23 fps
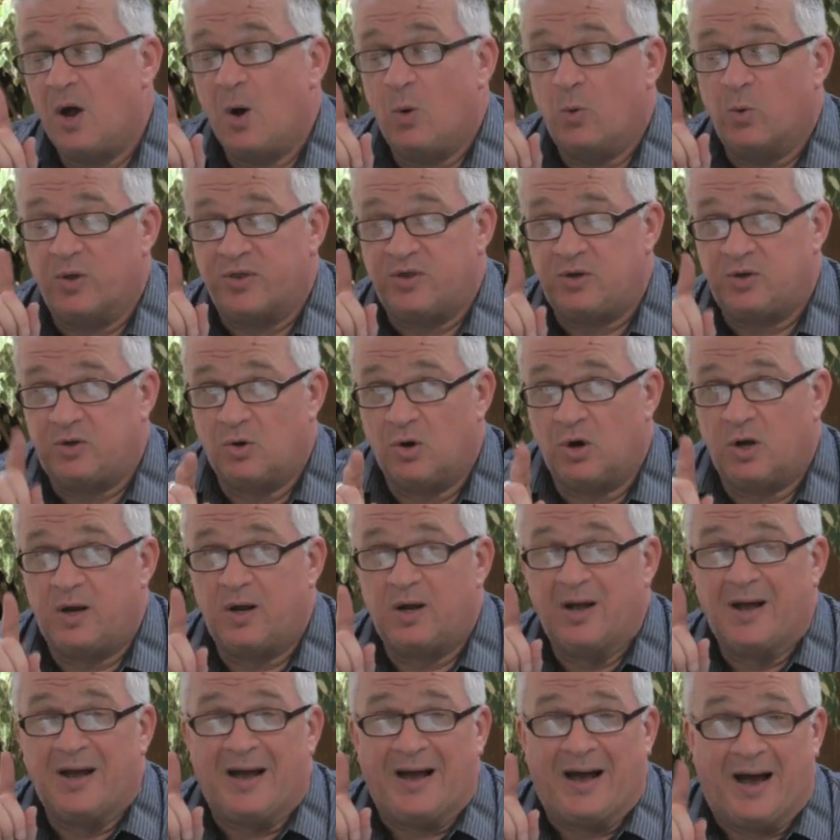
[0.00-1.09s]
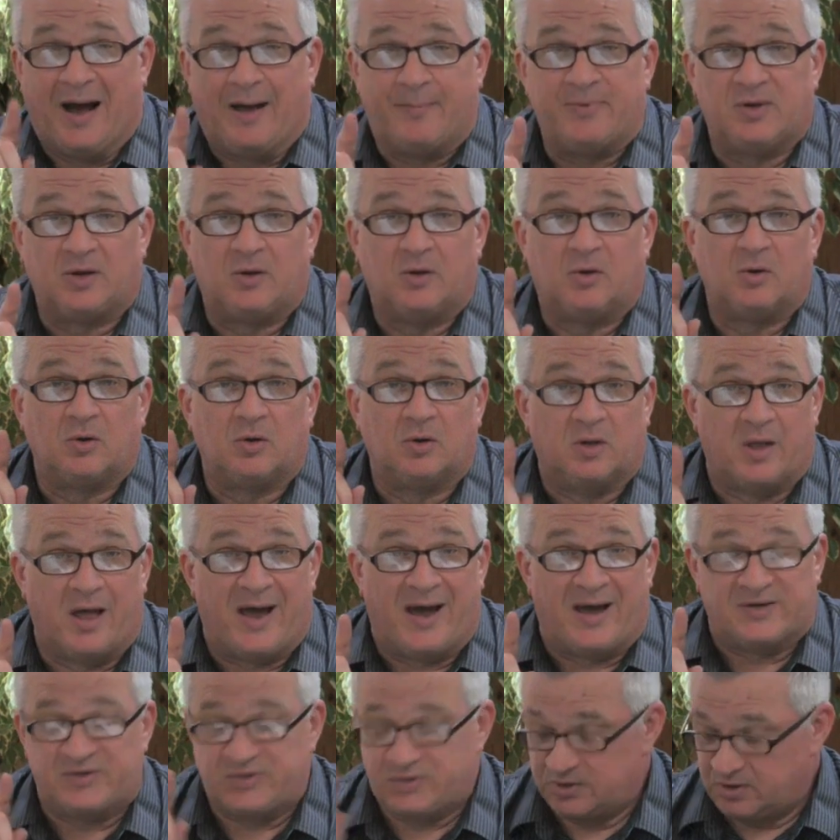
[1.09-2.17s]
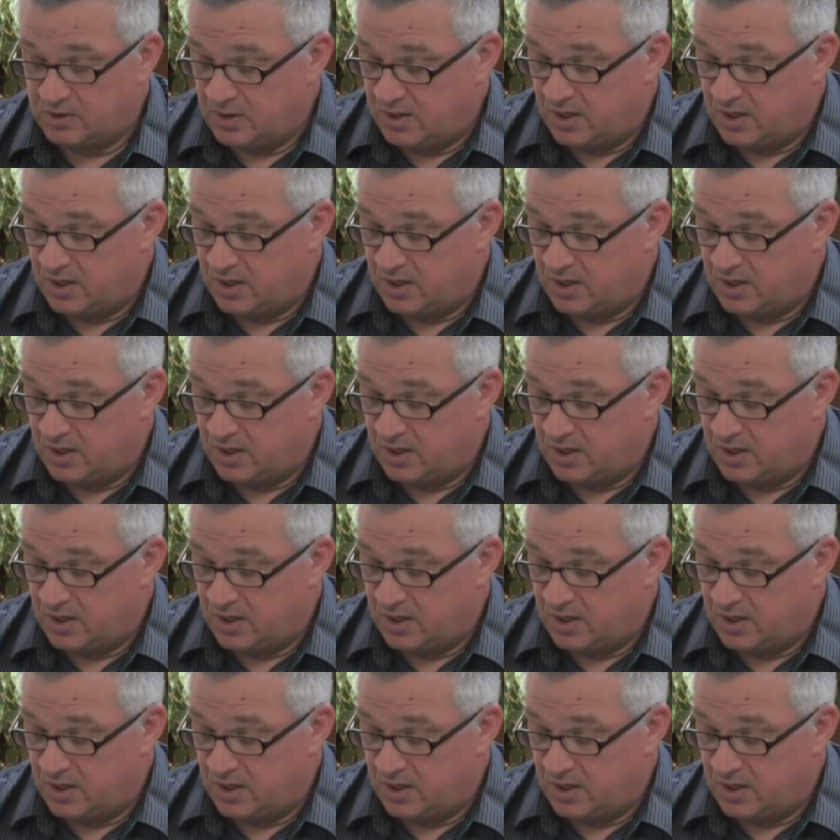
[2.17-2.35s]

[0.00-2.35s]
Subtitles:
with good optical glass.